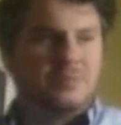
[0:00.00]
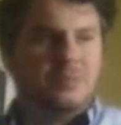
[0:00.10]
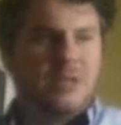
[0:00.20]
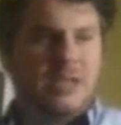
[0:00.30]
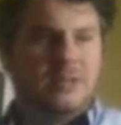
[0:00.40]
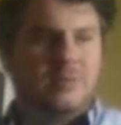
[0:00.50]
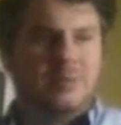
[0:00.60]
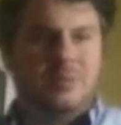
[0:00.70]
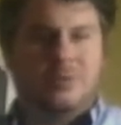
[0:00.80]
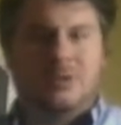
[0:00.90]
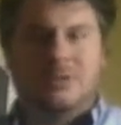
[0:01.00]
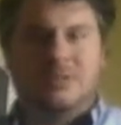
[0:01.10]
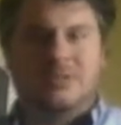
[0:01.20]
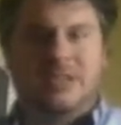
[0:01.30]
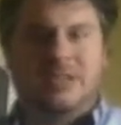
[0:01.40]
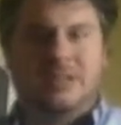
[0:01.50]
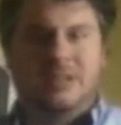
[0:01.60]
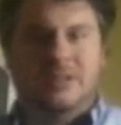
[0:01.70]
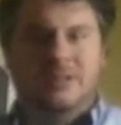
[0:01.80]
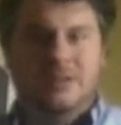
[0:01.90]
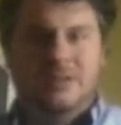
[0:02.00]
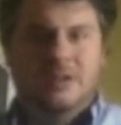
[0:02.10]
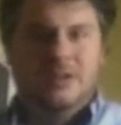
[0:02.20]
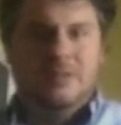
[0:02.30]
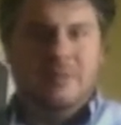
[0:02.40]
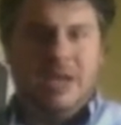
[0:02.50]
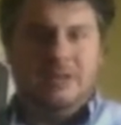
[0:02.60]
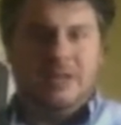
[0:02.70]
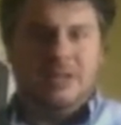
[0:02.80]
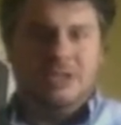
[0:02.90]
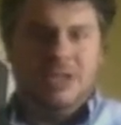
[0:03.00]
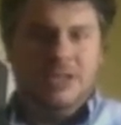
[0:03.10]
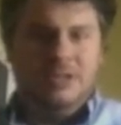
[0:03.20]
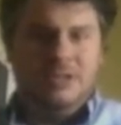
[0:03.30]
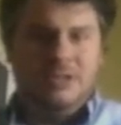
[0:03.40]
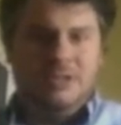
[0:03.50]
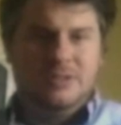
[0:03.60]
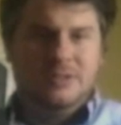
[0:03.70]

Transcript: likely people are to take it in and make that change,